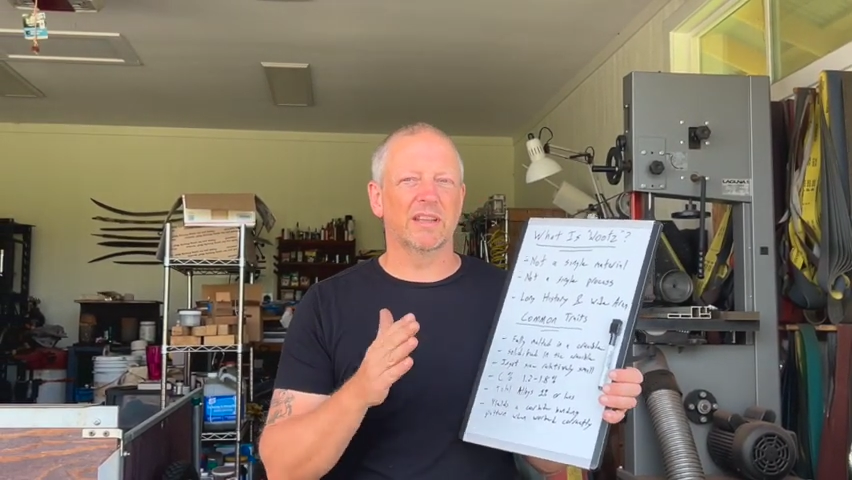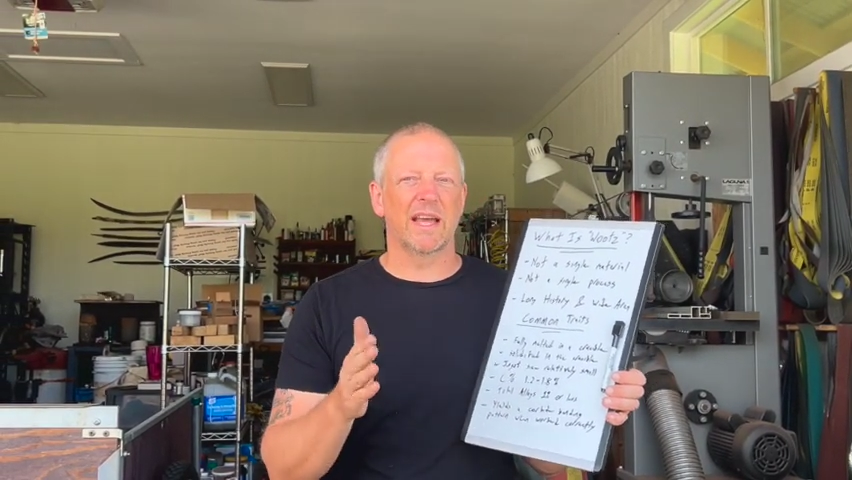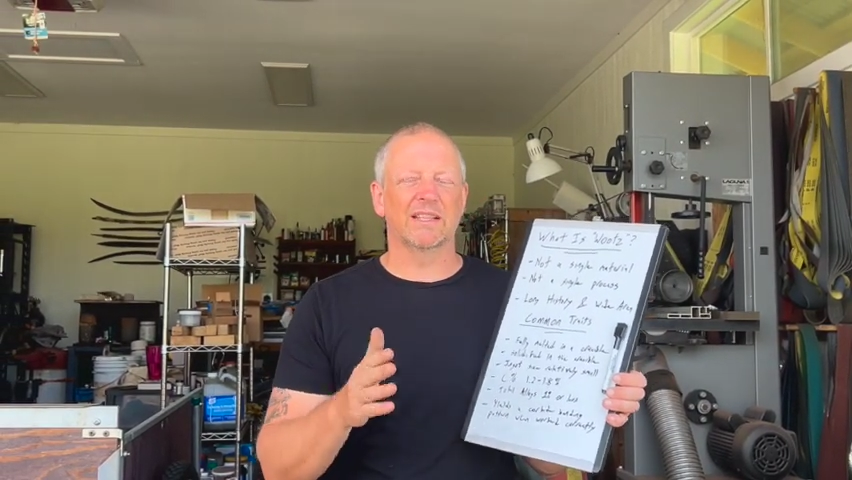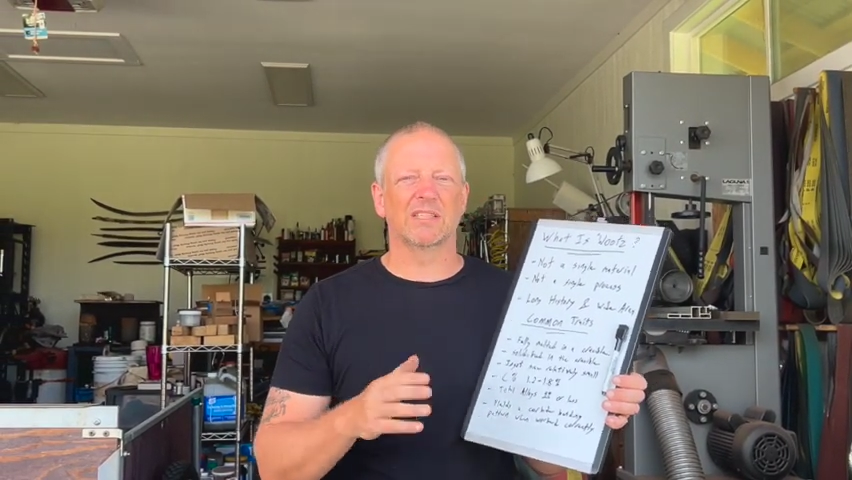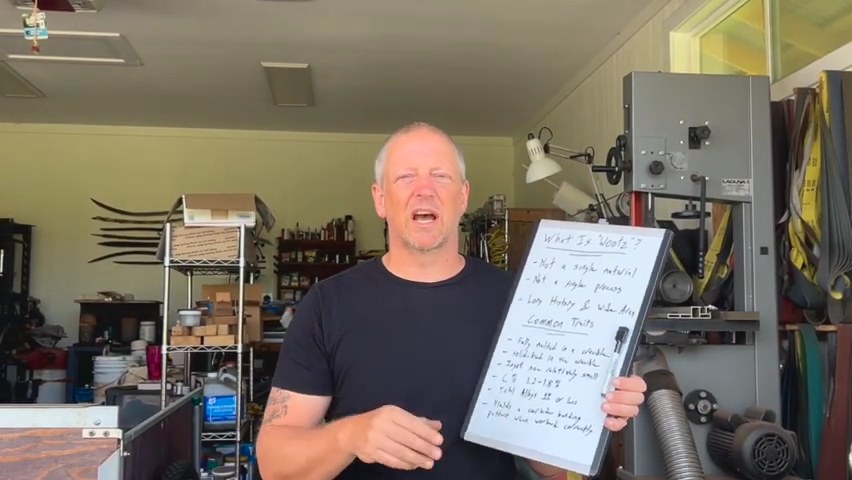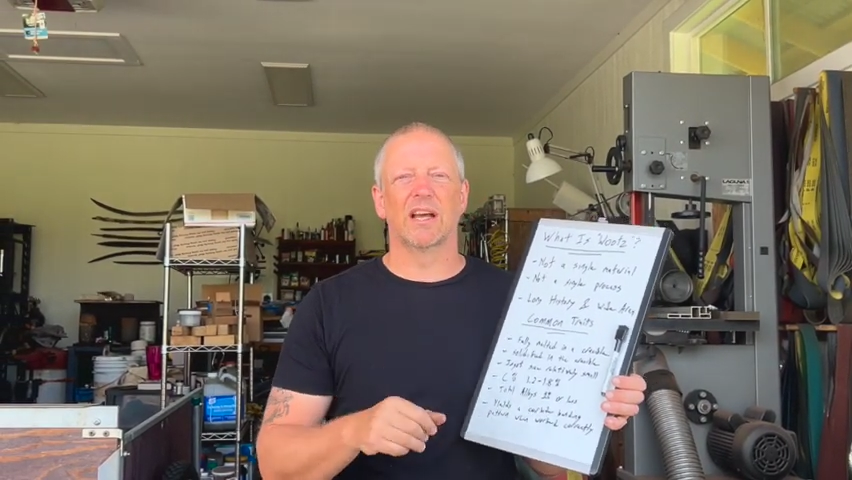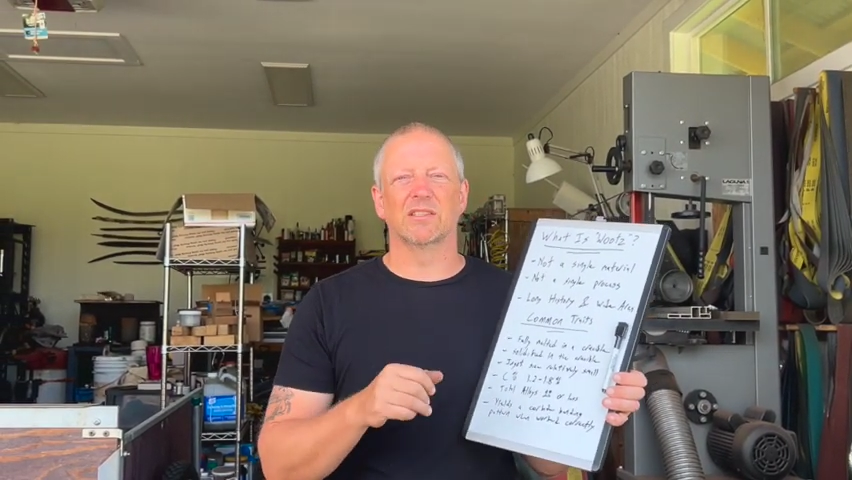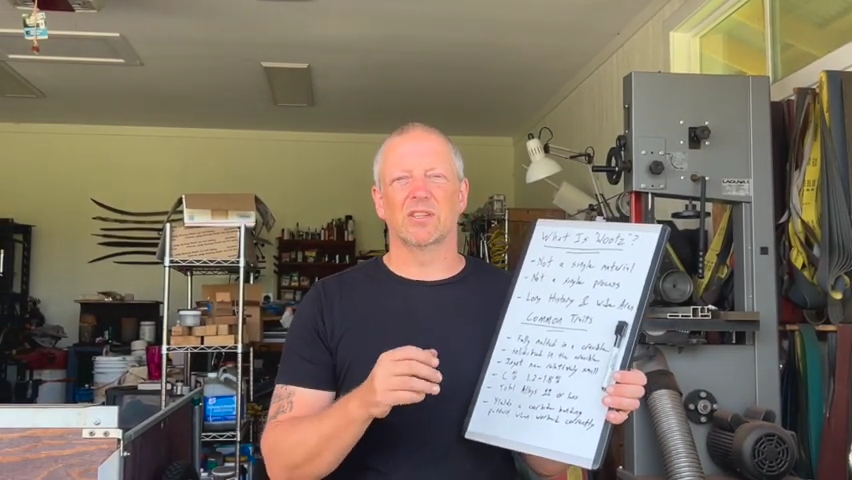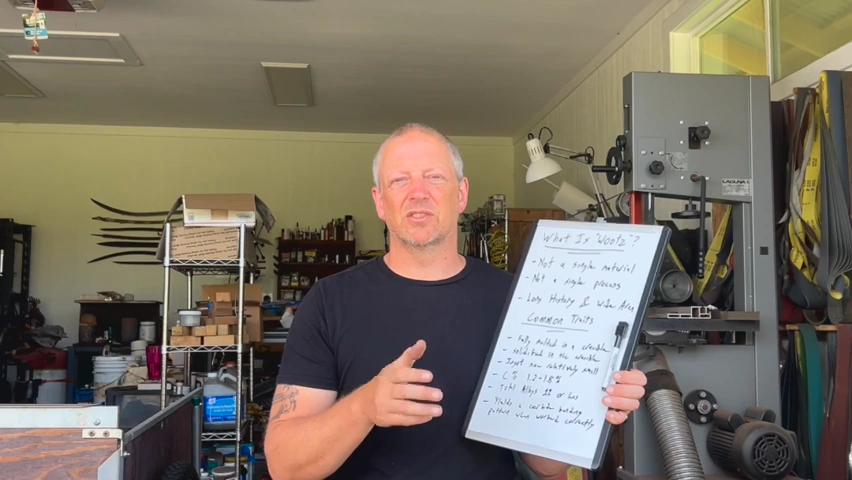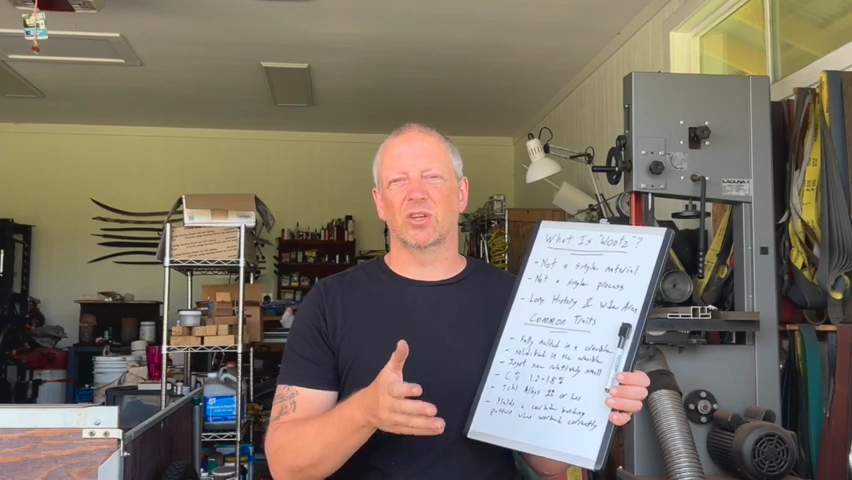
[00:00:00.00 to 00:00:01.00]
that size.
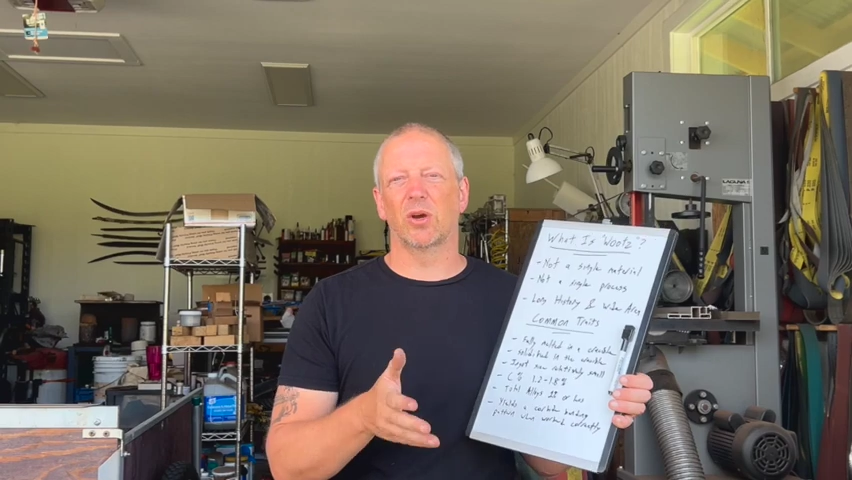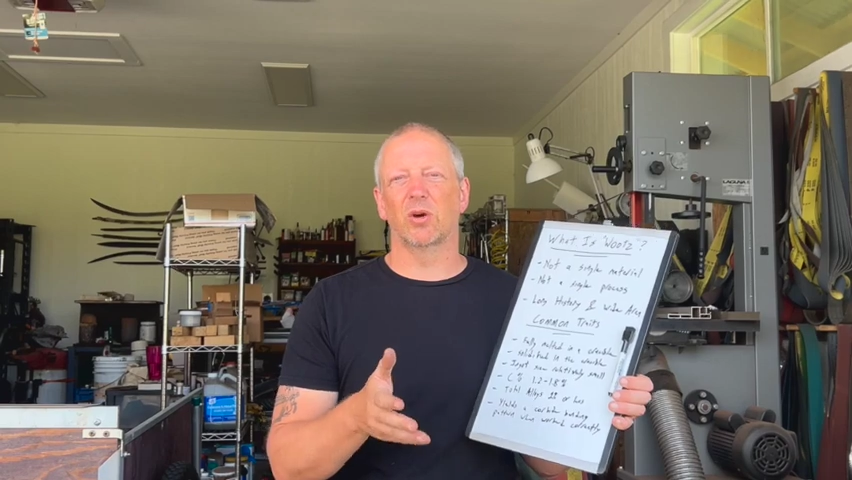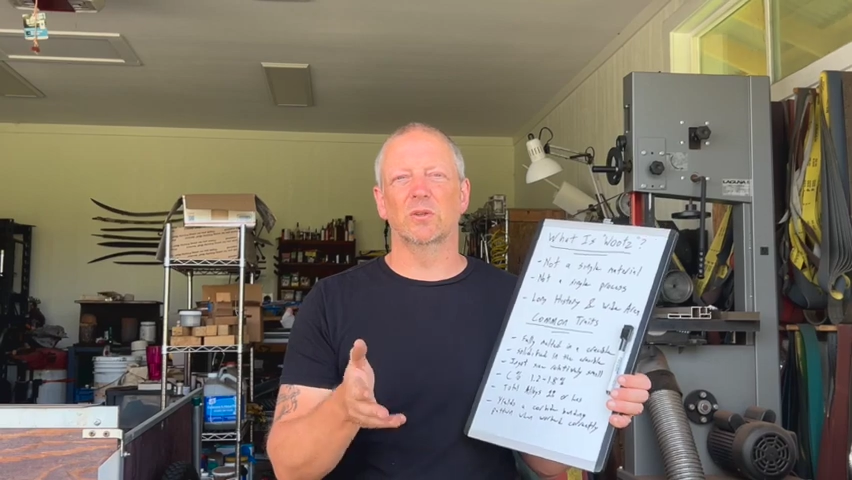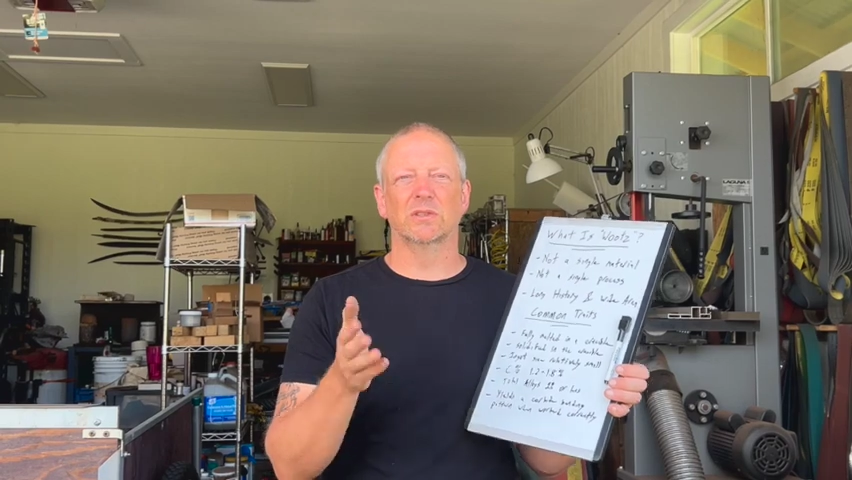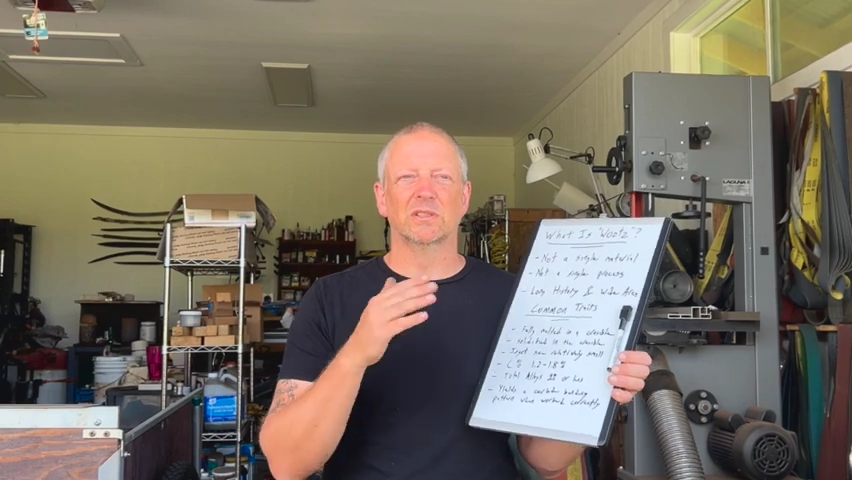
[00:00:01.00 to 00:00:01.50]
So,